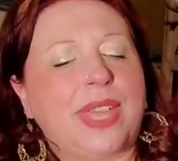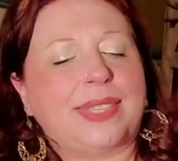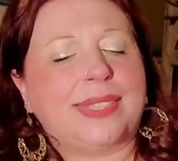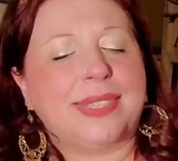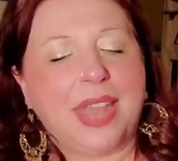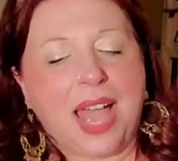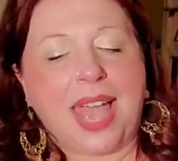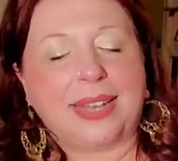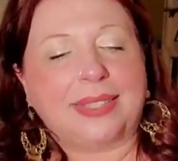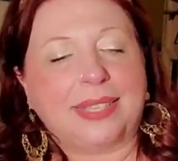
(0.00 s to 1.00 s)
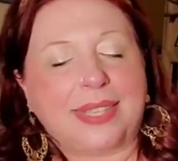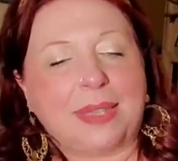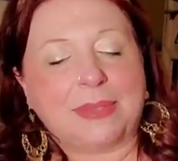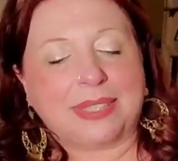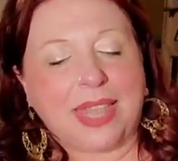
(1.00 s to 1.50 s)
it's not the
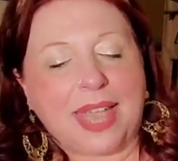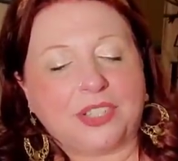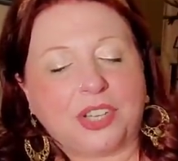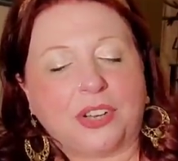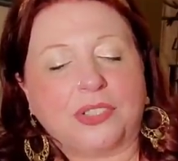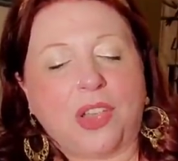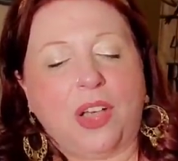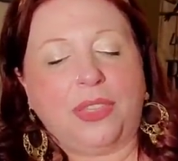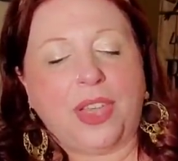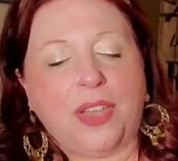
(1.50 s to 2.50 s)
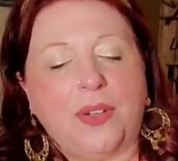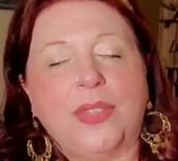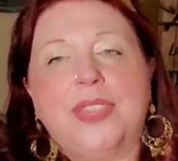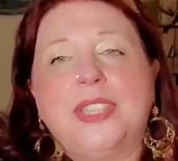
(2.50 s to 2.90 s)
same as last year's. Although